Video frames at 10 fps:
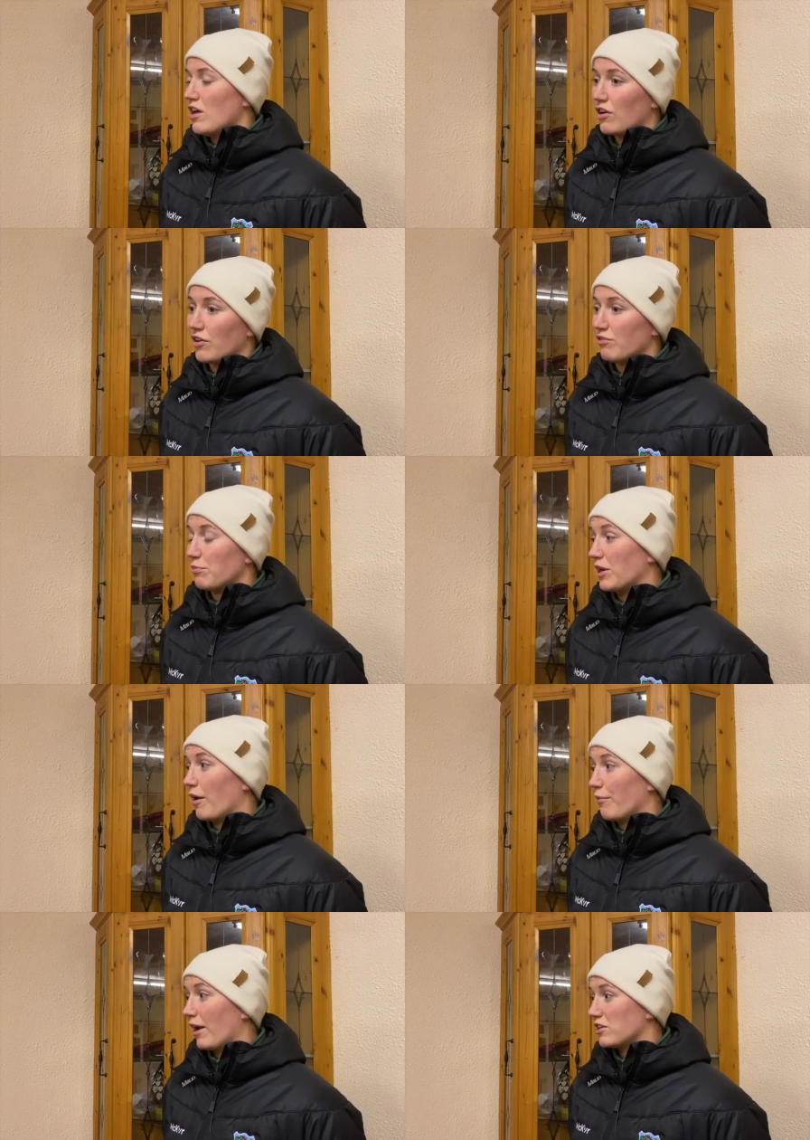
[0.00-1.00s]
or even been
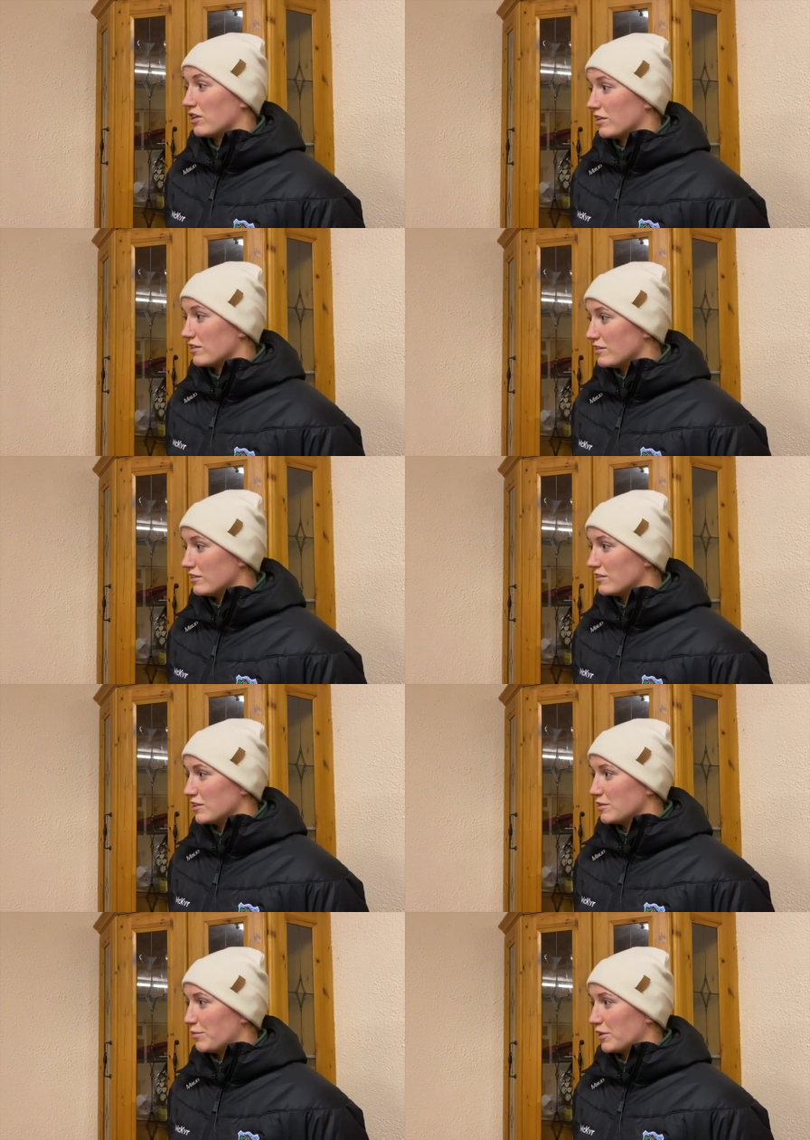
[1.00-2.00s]
at a match on it since
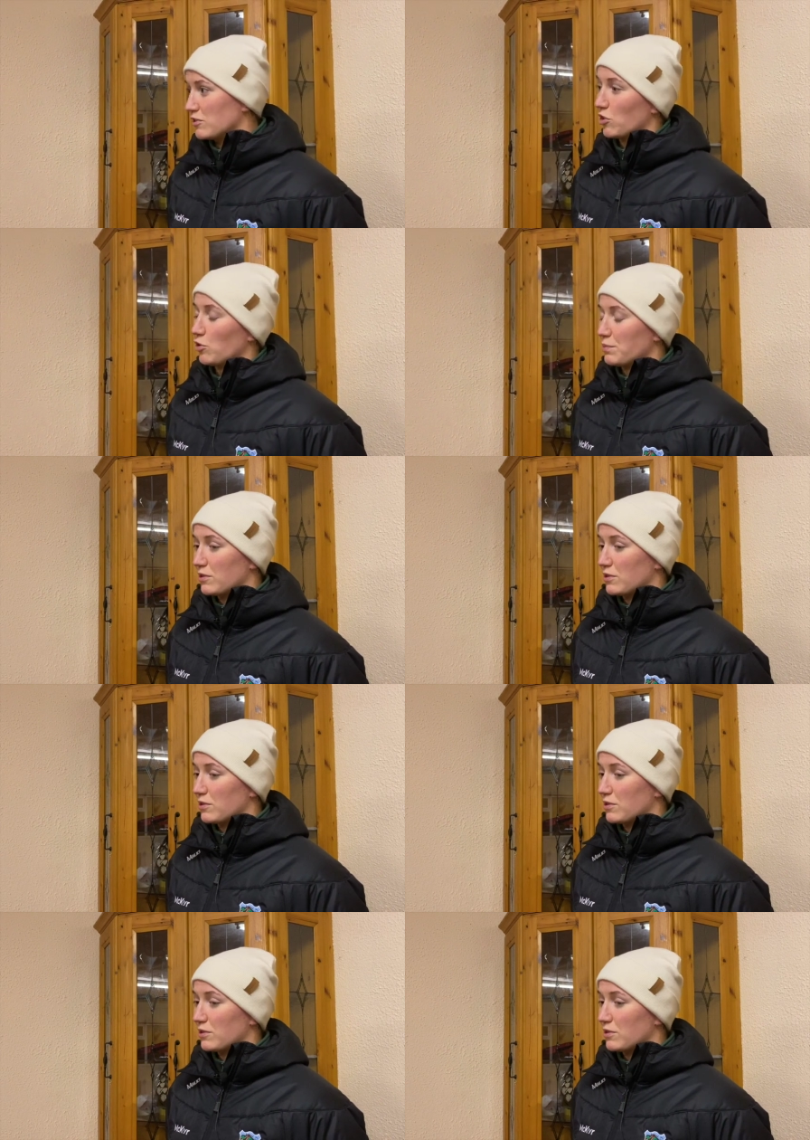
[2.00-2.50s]
it's been done up.